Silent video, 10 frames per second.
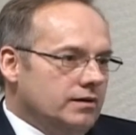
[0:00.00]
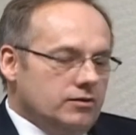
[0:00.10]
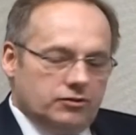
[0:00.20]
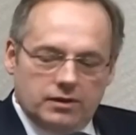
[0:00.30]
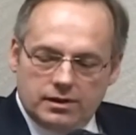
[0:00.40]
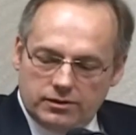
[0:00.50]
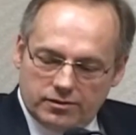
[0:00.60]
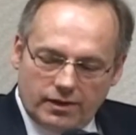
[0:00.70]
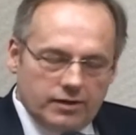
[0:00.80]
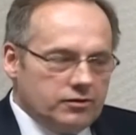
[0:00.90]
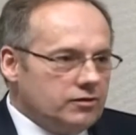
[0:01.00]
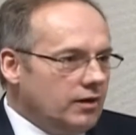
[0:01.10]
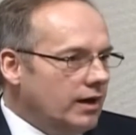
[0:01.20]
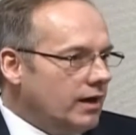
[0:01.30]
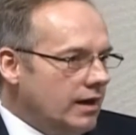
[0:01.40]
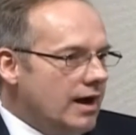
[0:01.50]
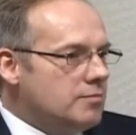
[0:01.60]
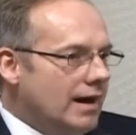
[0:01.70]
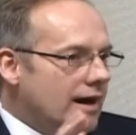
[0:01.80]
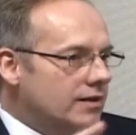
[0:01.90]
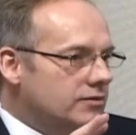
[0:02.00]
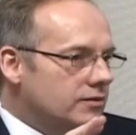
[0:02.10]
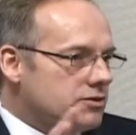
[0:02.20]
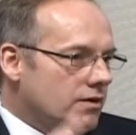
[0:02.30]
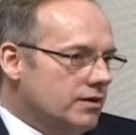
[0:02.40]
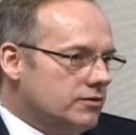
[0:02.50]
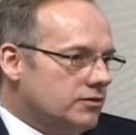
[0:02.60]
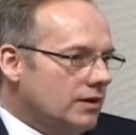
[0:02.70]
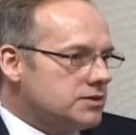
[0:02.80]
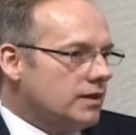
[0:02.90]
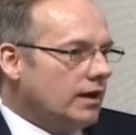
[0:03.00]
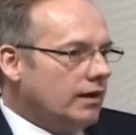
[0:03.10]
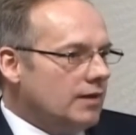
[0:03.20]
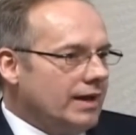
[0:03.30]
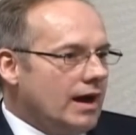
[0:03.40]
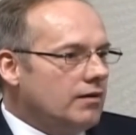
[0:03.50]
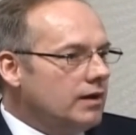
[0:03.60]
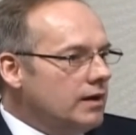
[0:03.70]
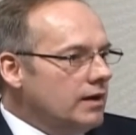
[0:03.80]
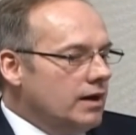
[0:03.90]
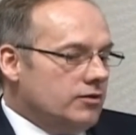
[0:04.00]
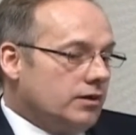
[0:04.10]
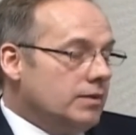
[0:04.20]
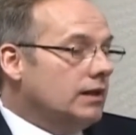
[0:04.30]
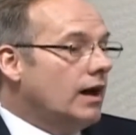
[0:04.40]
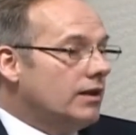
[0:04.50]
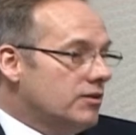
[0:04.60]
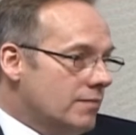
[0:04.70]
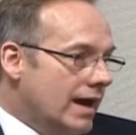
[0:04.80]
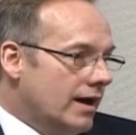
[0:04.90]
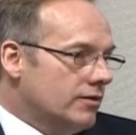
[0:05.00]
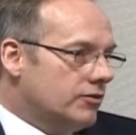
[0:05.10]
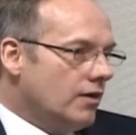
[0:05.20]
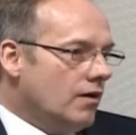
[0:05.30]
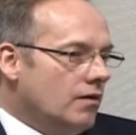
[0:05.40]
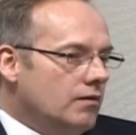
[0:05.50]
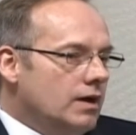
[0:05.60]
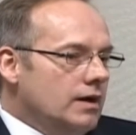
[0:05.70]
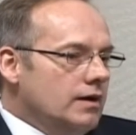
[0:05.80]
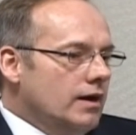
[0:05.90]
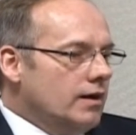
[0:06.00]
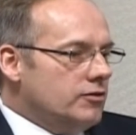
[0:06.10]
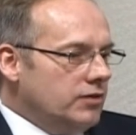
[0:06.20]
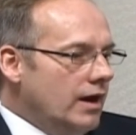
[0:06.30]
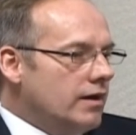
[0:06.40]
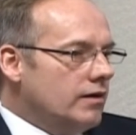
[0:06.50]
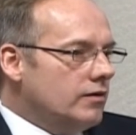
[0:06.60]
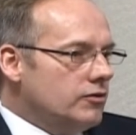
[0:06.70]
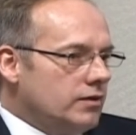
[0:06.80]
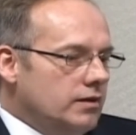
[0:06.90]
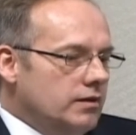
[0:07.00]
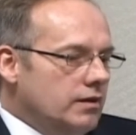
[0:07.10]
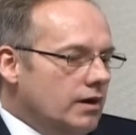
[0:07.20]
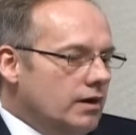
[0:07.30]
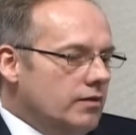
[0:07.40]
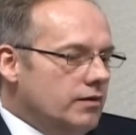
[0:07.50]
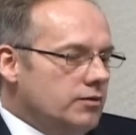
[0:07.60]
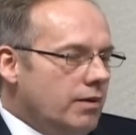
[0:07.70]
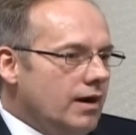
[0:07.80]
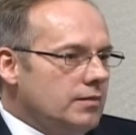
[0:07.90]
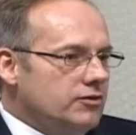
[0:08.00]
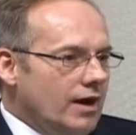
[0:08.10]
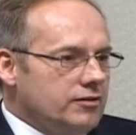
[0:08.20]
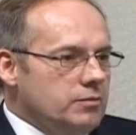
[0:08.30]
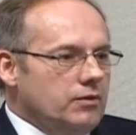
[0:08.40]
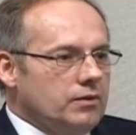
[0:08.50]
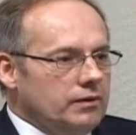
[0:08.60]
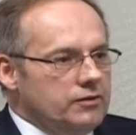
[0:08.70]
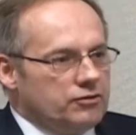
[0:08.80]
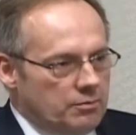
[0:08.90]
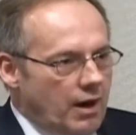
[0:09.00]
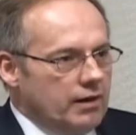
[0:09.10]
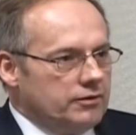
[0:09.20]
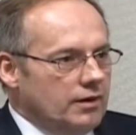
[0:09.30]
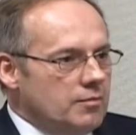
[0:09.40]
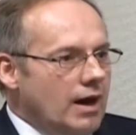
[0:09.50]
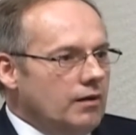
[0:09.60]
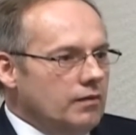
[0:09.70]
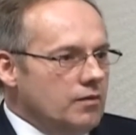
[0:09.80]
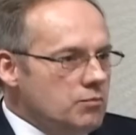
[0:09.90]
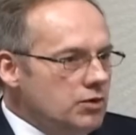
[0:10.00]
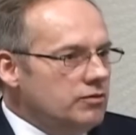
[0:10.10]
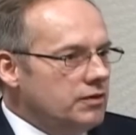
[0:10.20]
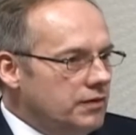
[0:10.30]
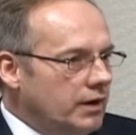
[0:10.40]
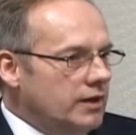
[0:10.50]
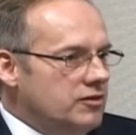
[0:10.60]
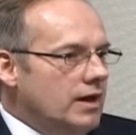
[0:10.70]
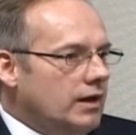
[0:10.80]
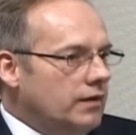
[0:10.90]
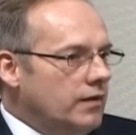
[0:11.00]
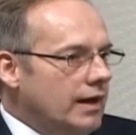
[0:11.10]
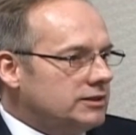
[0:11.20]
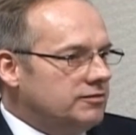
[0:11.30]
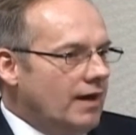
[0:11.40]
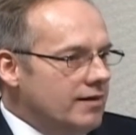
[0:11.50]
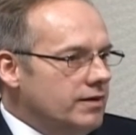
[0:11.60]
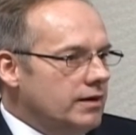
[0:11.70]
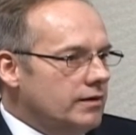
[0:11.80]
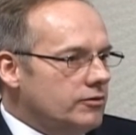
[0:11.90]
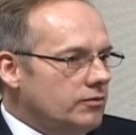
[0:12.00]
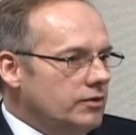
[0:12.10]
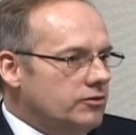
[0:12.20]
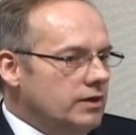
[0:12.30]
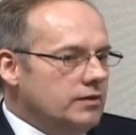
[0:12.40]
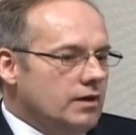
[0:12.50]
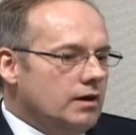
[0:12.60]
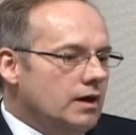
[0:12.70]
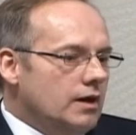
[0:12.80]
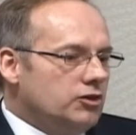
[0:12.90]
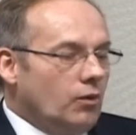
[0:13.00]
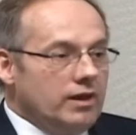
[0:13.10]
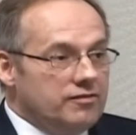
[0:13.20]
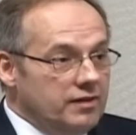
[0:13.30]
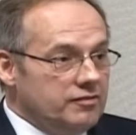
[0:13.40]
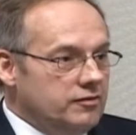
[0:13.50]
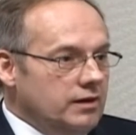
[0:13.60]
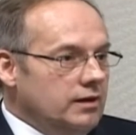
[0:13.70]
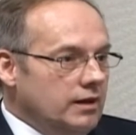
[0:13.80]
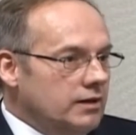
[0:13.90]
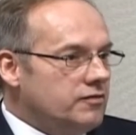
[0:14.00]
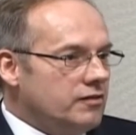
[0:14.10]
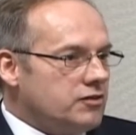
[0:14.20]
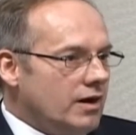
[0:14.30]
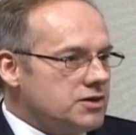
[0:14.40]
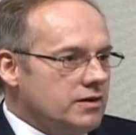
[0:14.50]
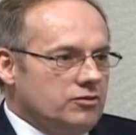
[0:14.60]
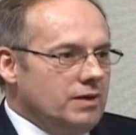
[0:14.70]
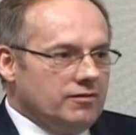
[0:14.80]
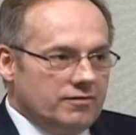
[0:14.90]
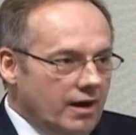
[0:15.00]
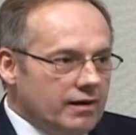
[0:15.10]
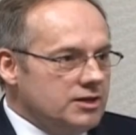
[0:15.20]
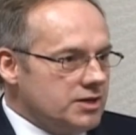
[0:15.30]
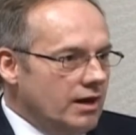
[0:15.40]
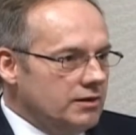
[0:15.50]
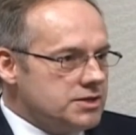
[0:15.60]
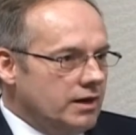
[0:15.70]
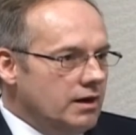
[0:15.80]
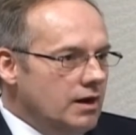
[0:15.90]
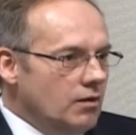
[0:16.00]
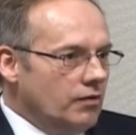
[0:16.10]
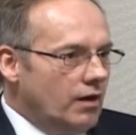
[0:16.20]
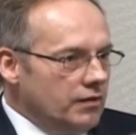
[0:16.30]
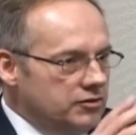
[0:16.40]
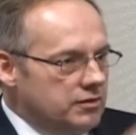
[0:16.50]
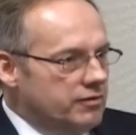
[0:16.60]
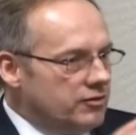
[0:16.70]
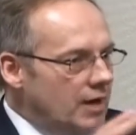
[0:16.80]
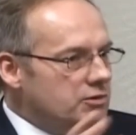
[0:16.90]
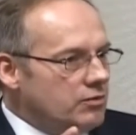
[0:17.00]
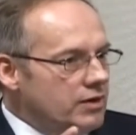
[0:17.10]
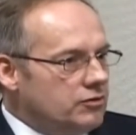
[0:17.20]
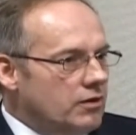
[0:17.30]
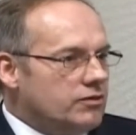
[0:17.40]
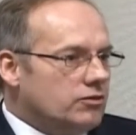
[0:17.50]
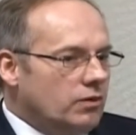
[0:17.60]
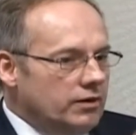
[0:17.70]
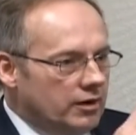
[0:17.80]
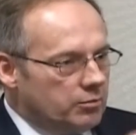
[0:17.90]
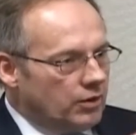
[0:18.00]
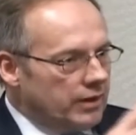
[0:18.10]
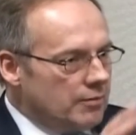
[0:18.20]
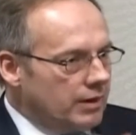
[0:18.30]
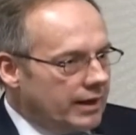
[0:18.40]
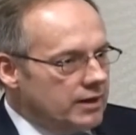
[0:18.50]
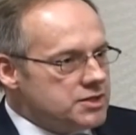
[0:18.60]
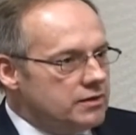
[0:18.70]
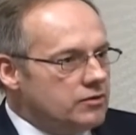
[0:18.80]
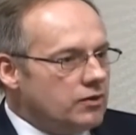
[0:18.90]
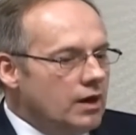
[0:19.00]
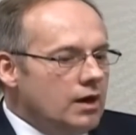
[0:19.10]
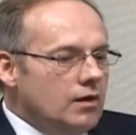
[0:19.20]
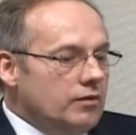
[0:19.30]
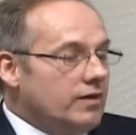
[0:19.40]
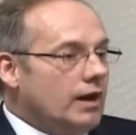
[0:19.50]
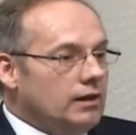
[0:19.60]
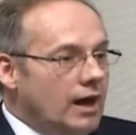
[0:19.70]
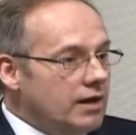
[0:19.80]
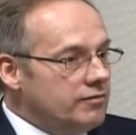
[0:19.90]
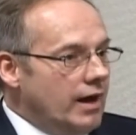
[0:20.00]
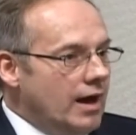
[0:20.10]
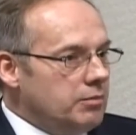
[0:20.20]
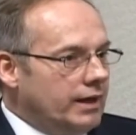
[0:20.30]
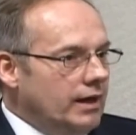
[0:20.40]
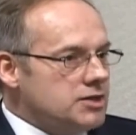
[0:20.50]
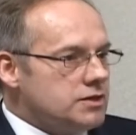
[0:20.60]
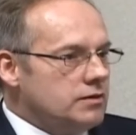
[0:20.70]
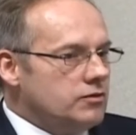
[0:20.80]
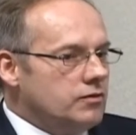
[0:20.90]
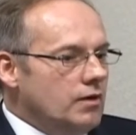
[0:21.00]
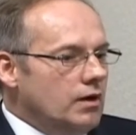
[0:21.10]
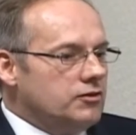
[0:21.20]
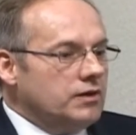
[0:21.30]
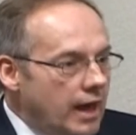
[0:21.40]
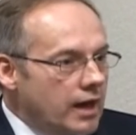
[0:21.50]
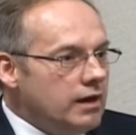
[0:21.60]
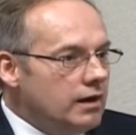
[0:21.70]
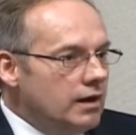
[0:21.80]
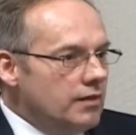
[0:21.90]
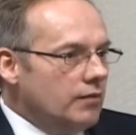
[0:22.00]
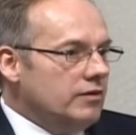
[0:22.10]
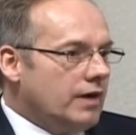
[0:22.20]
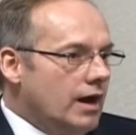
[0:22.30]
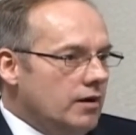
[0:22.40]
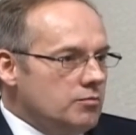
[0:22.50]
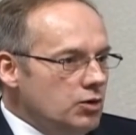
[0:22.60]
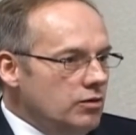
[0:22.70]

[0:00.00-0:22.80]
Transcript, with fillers: Uh, you see devices like the iPads and the Droids and such that are coming out, and there's going to be a lot of demand. So uh, CIOs and uh, their departments have to be really smart about the moves that they're going to take in the next five years. We see the 2015 infrastructure as being very challenging with all these different types of resources where you can put the applications We've got a lot of applications today that we've got to mm-hmm.